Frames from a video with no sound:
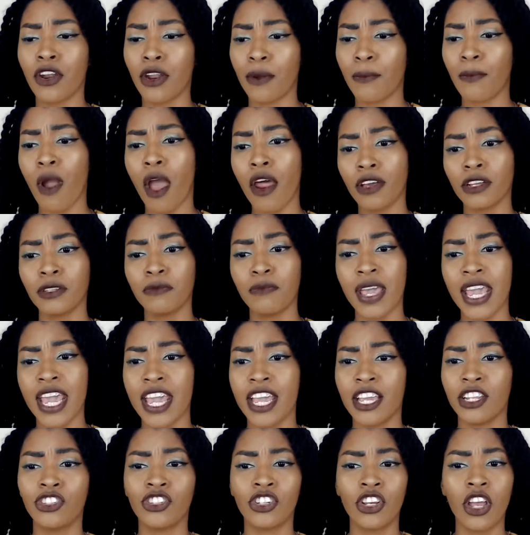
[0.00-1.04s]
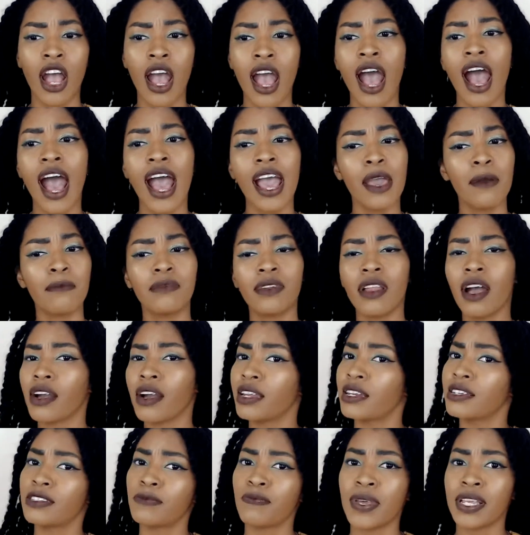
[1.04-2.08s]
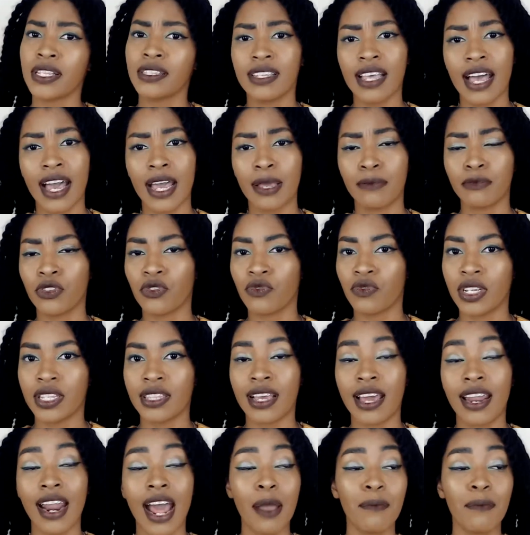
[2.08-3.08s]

on a product page, I am not going to spend time to read that.